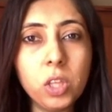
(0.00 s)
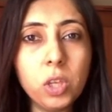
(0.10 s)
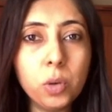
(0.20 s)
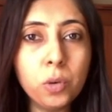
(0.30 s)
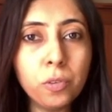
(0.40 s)

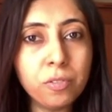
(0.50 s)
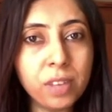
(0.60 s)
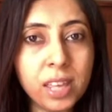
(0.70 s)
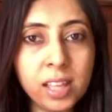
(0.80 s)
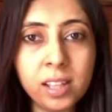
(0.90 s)
you
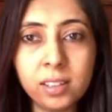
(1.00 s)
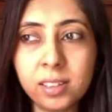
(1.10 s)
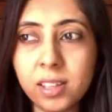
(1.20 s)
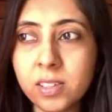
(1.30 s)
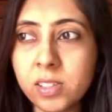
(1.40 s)
feel
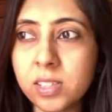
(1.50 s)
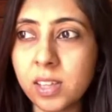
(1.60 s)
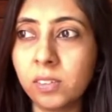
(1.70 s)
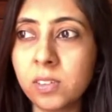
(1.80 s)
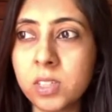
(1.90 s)
this
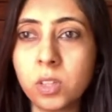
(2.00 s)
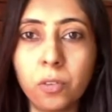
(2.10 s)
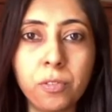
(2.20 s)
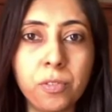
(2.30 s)
sense of